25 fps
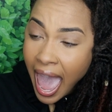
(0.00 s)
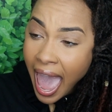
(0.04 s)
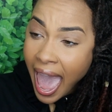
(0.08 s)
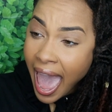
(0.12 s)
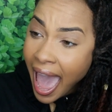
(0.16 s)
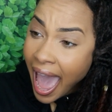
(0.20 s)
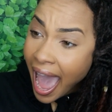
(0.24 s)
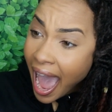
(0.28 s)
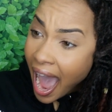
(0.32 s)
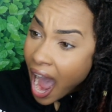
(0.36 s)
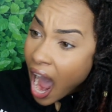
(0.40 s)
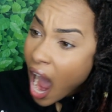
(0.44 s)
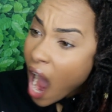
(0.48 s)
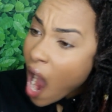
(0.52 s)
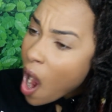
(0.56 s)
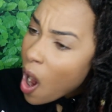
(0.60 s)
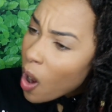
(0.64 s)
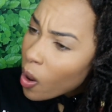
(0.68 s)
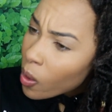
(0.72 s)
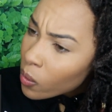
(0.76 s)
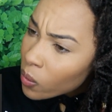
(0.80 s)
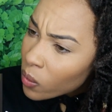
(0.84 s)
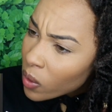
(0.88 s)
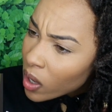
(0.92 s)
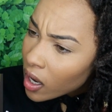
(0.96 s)

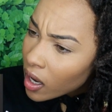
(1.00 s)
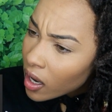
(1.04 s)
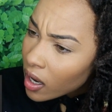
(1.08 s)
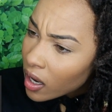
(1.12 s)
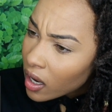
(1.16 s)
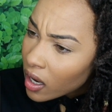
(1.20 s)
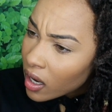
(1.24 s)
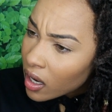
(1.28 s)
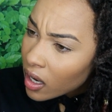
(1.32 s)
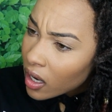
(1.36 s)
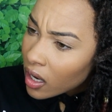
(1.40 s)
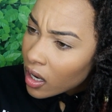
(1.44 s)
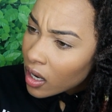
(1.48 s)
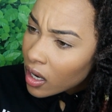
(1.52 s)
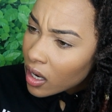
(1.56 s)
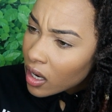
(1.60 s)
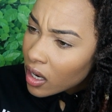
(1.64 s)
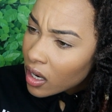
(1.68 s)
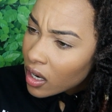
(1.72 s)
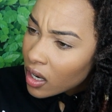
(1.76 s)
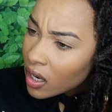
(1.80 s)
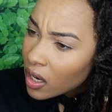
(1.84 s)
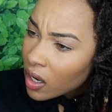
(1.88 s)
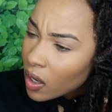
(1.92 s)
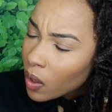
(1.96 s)
Ow!
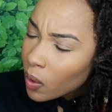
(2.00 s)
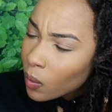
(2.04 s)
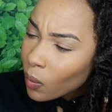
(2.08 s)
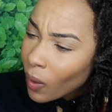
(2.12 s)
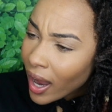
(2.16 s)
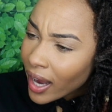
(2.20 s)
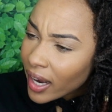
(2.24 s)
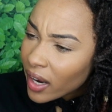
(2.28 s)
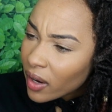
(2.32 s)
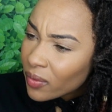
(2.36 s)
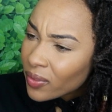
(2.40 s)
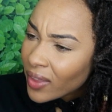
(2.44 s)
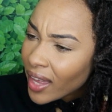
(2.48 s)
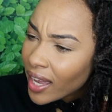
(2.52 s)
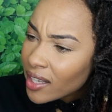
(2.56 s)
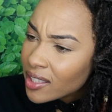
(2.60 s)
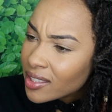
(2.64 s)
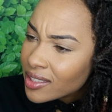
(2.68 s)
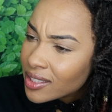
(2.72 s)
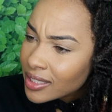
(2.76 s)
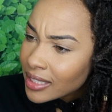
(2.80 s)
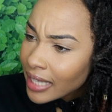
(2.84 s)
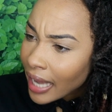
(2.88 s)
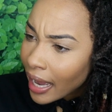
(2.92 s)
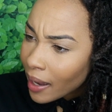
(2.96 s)
Why don't
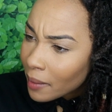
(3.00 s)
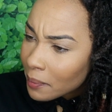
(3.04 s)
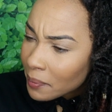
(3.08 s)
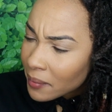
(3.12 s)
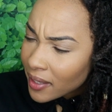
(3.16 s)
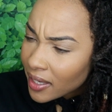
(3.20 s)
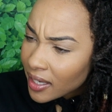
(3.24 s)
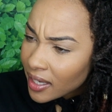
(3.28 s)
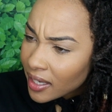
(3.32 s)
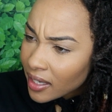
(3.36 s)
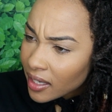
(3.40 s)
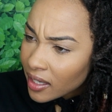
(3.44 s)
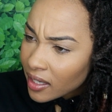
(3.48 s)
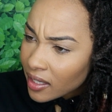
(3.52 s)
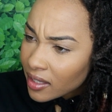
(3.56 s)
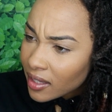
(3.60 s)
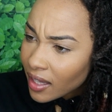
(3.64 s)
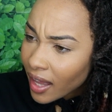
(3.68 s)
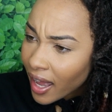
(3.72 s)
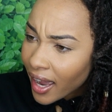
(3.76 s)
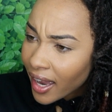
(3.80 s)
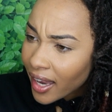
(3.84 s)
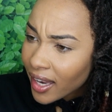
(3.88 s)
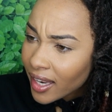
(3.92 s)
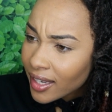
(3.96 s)
they stop it?
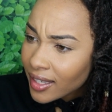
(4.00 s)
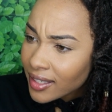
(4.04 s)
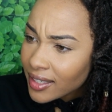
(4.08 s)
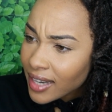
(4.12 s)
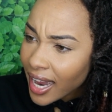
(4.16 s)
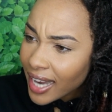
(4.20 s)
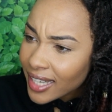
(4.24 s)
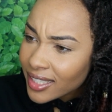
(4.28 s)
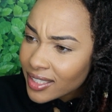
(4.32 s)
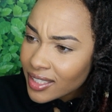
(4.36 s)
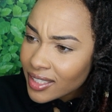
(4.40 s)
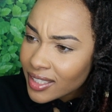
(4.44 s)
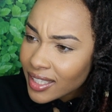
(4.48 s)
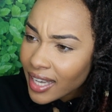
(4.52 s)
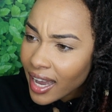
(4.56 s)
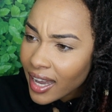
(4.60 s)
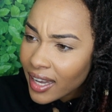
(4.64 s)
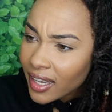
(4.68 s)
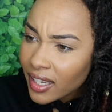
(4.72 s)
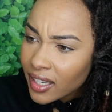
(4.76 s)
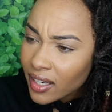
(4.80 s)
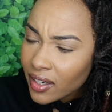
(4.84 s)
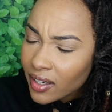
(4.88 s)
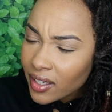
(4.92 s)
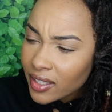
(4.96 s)
Like, I just
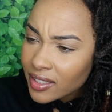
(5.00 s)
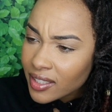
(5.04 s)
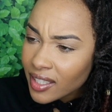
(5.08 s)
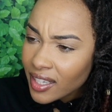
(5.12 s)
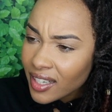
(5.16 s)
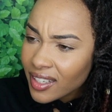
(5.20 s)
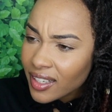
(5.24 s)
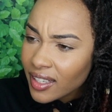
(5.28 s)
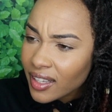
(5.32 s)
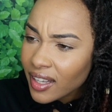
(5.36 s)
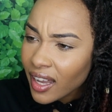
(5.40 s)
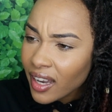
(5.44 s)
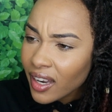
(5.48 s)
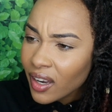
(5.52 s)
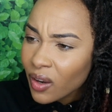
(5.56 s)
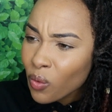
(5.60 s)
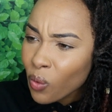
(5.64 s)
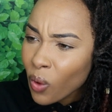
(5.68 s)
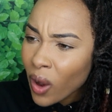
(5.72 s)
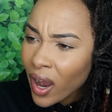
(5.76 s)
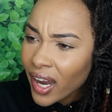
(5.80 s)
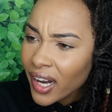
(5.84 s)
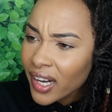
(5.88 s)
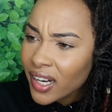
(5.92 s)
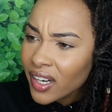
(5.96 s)
got irritated. Like,
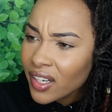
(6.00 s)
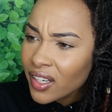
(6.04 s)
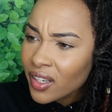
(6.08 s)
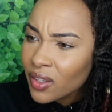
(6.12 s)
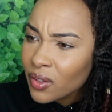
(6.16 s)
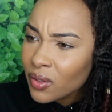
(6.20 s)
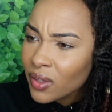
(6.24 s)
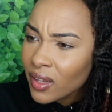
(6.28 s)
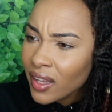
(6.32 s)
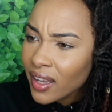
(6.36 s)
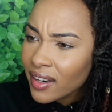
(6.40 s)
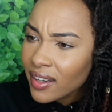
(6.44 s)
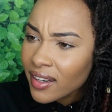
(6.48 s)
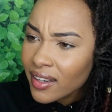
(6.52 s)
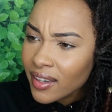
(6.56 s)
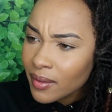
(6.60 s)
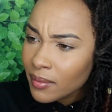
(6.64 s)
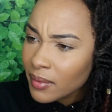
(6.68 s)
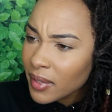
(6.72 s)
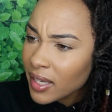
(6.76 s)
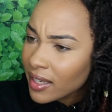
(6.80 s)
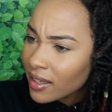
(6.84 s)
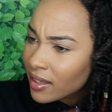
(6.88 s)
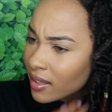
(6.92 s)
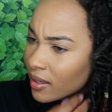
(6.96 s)
why are you letting
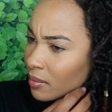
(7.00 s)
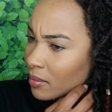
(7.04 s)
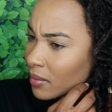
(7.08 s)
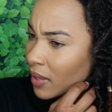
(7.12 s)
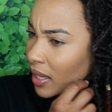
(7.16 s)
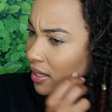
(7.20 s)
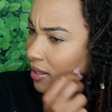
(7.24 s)
him hit him